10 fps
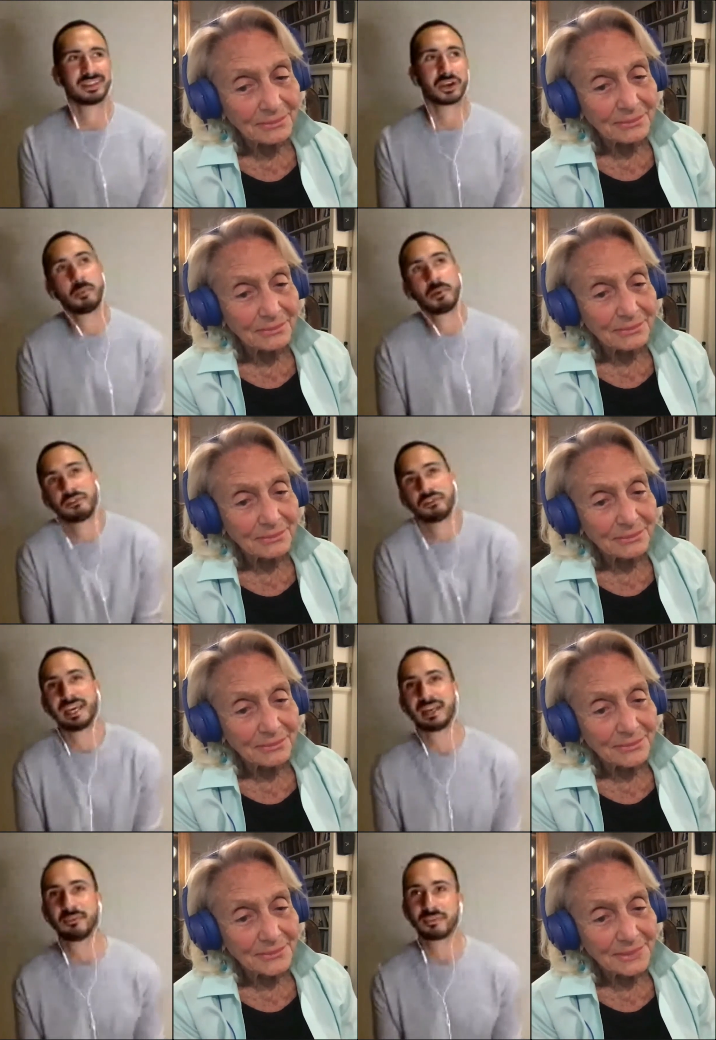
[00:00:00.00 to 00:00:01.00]
Speaker 1: a couple of
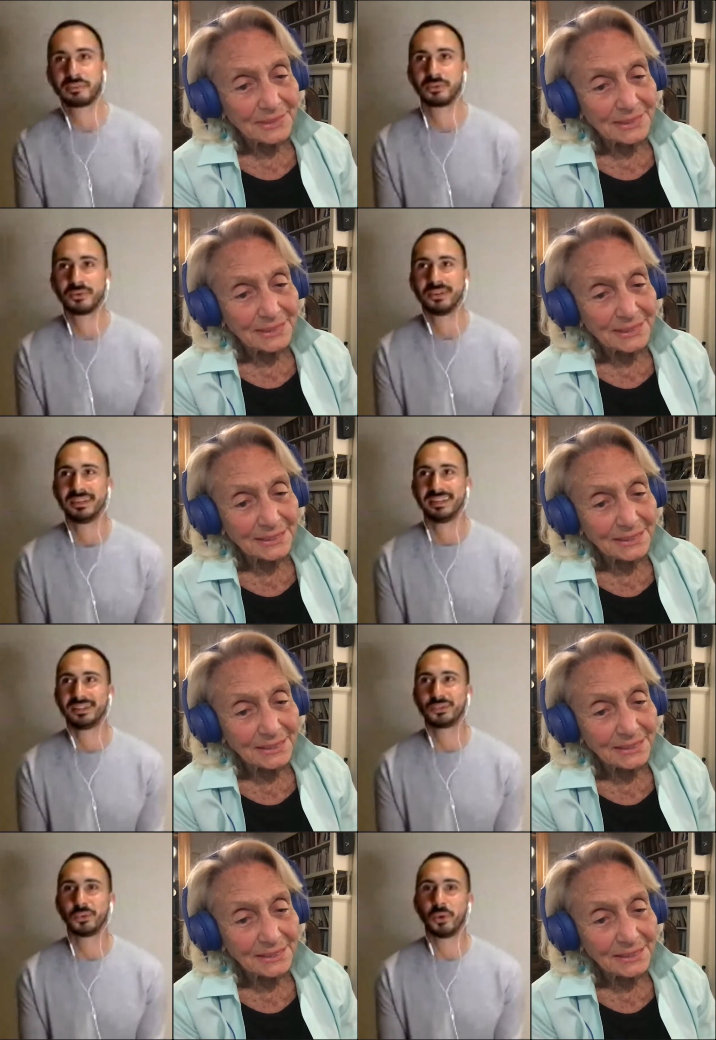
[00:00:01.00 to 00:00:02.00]
names to
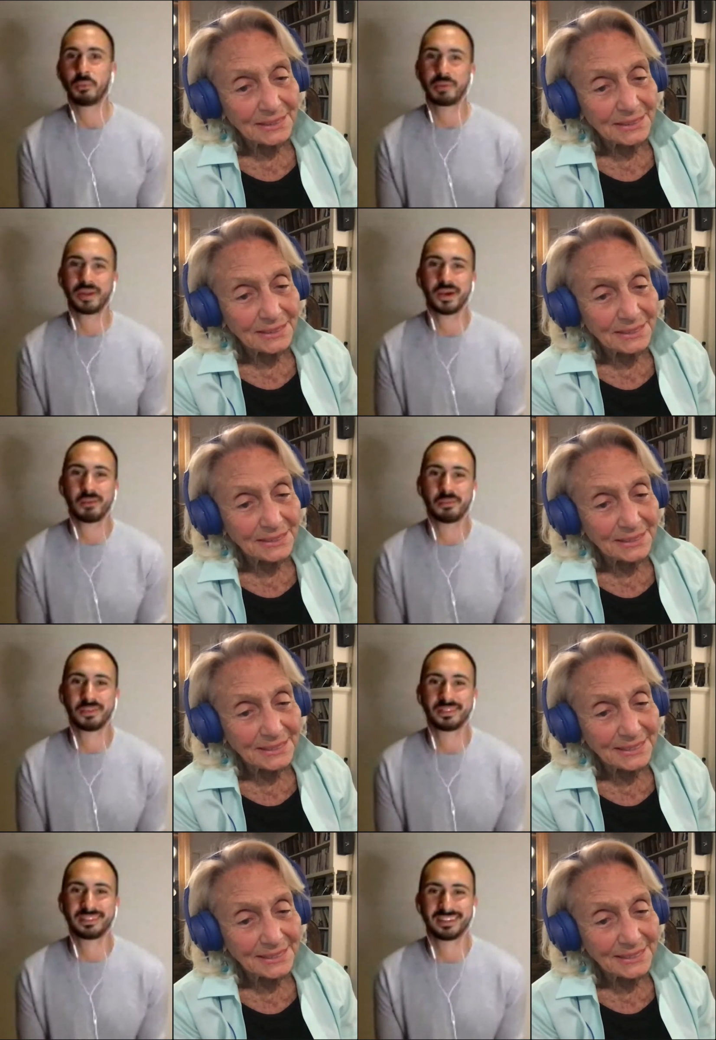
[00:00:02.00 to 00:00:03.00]
to open up,
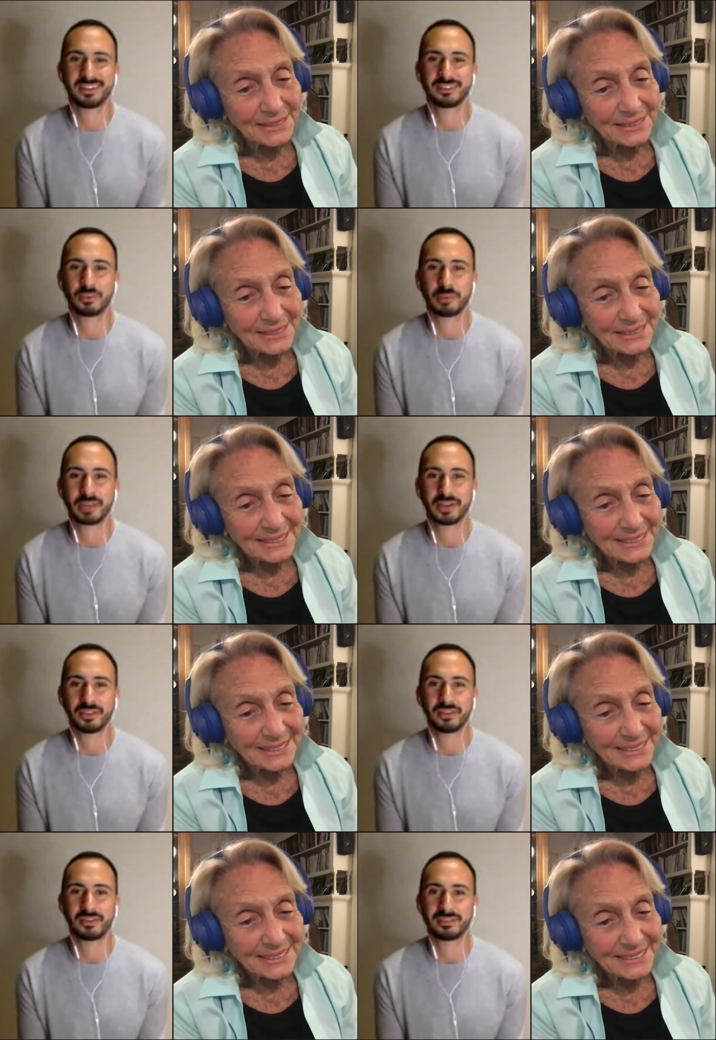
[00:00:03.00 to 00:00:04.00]
but there's so many
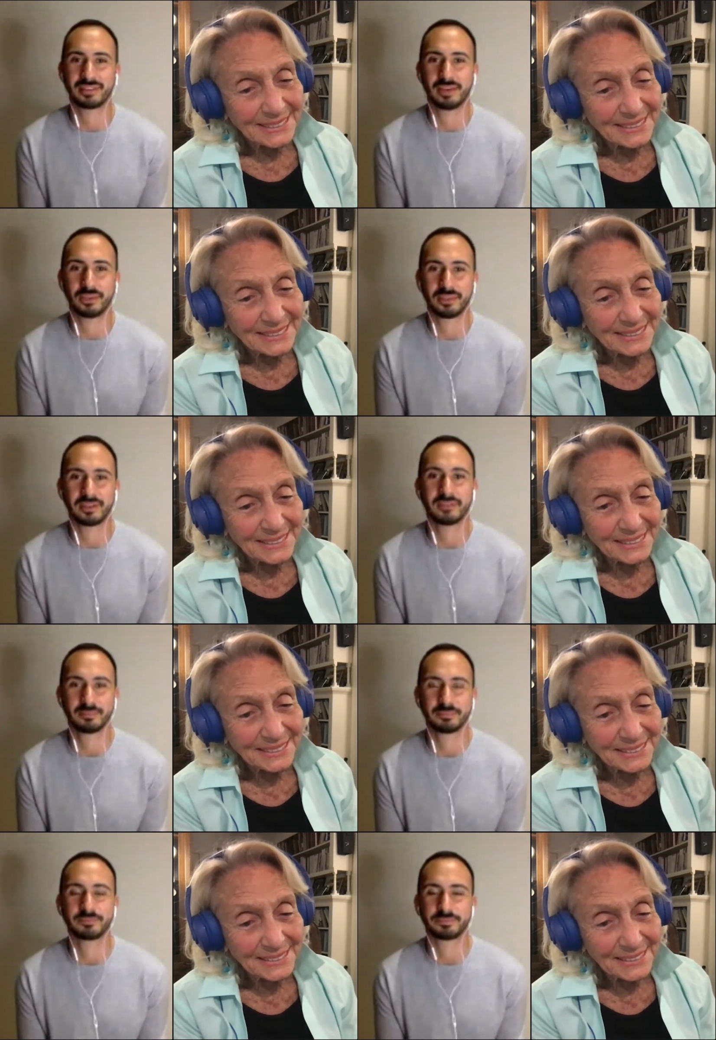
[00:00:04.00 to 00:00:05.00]
others out there.
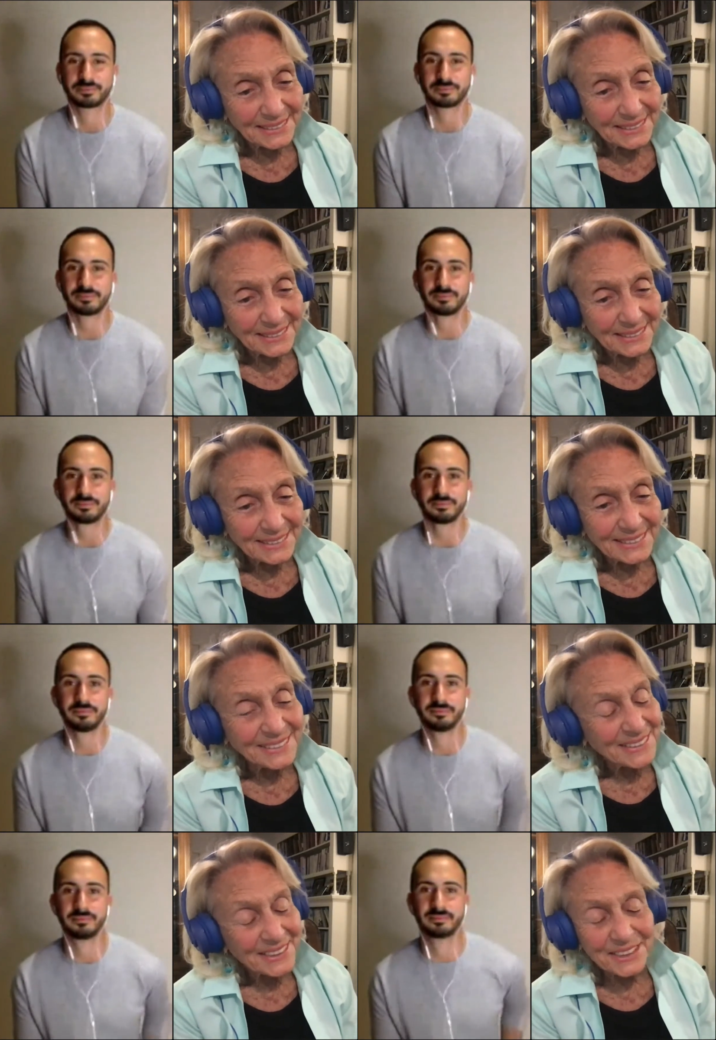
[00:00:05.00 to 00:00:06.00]

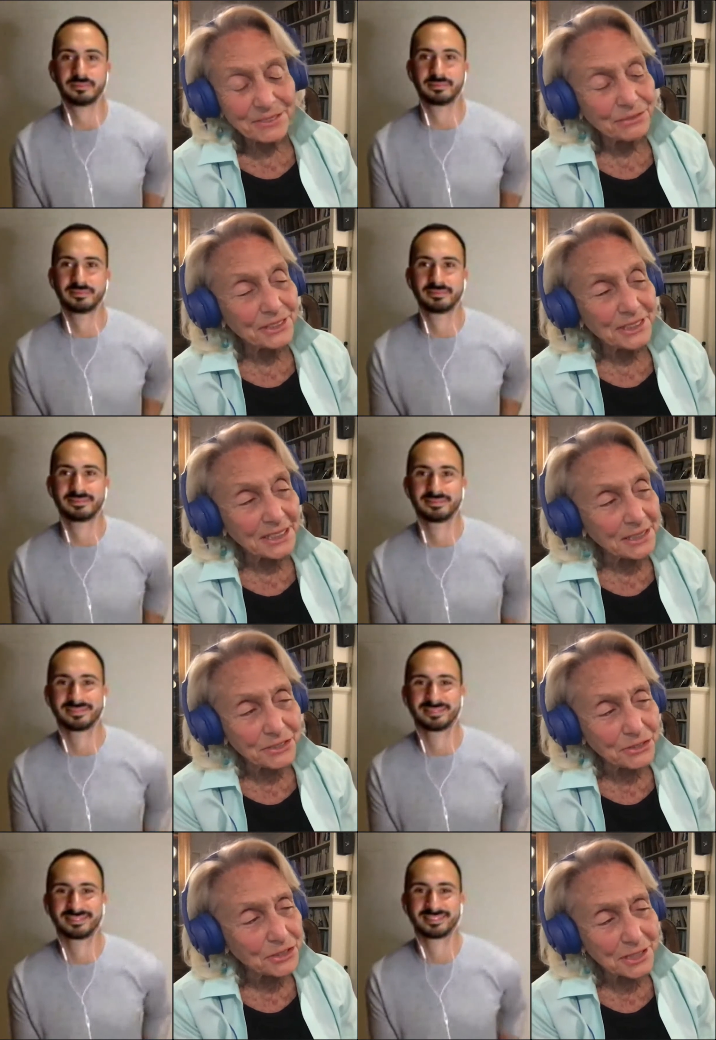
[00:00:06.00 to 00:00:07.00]
Speaker 2: That's really
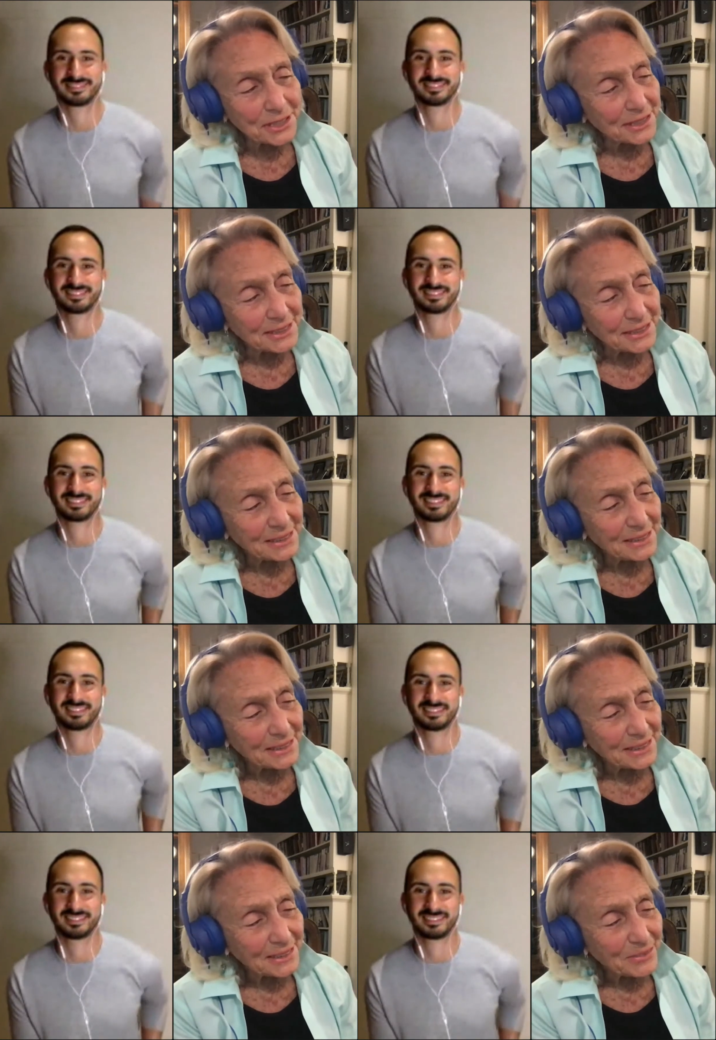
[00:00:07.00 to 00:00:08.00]
interesting.
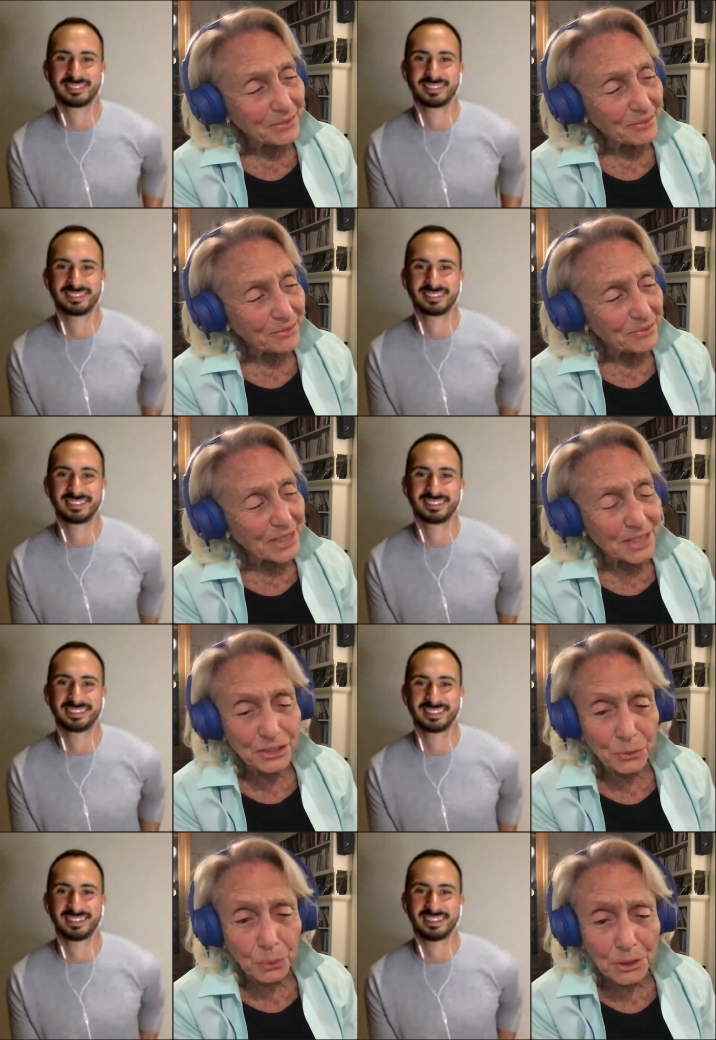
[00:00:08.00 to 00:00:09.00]

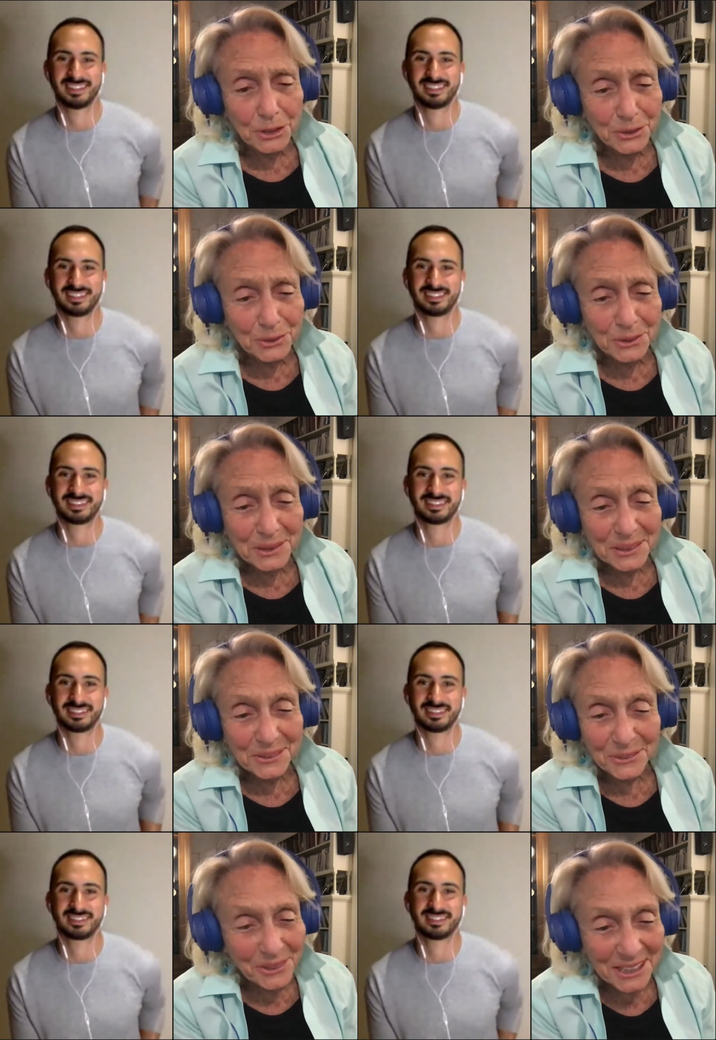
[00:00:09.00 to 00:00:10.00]
So, what are you
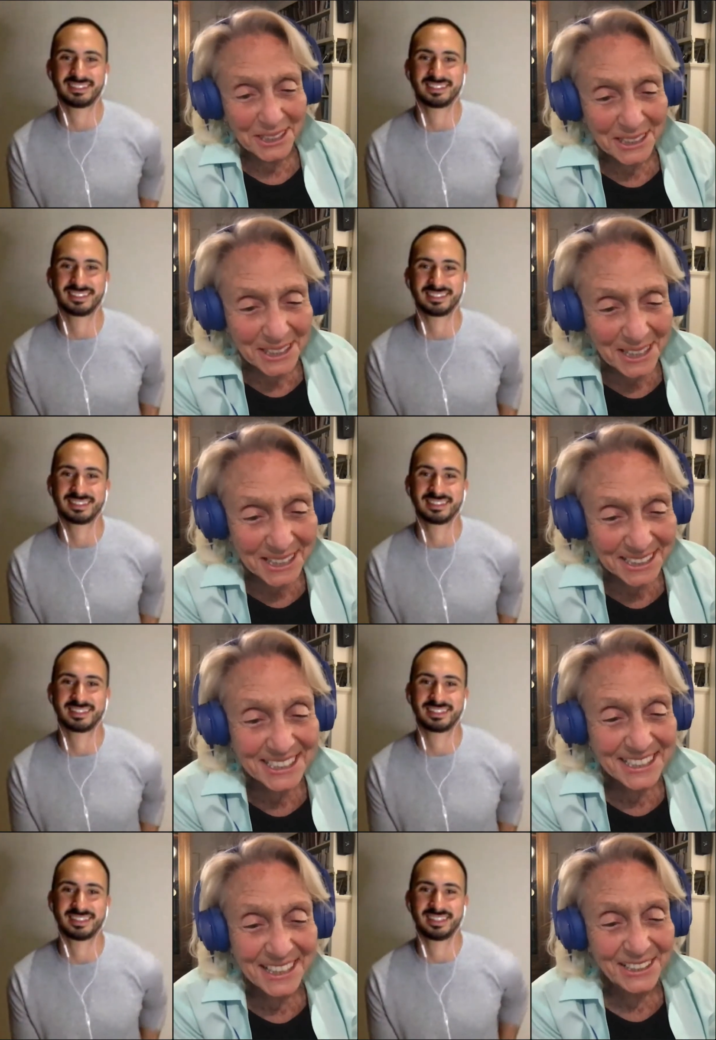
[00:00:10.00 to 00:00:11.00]
writing
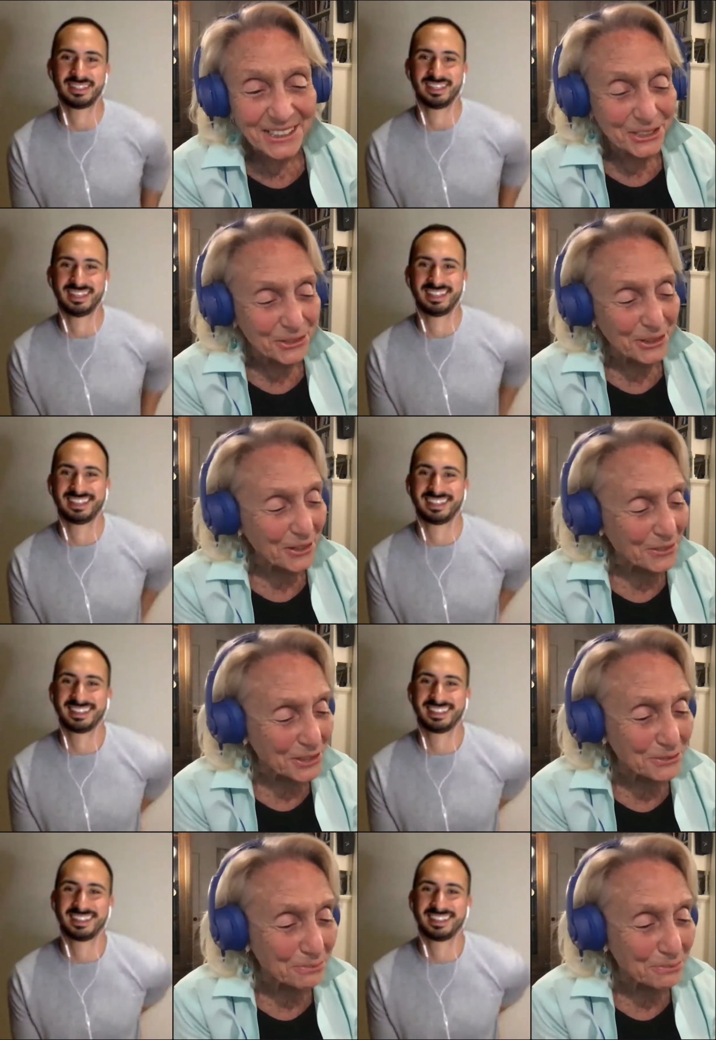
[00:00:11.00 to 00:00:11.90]
next now that you have this